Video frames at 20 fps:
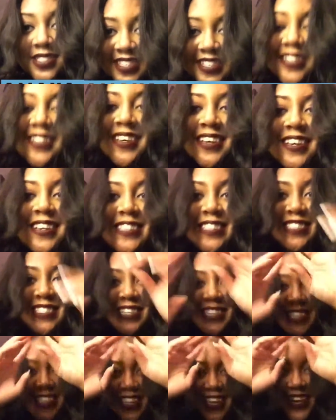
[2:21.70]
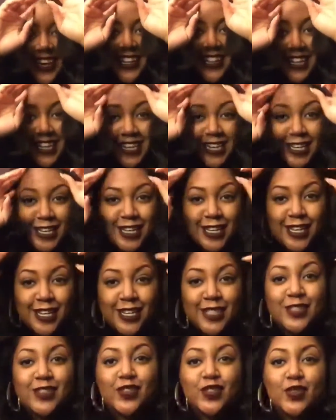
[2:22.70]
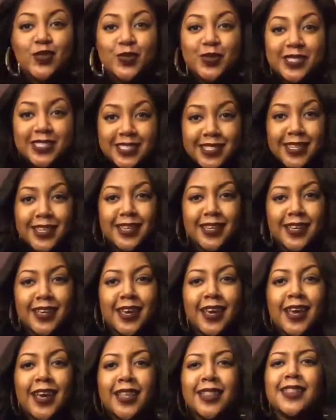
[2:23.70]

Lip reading: to get into that. Like, do you see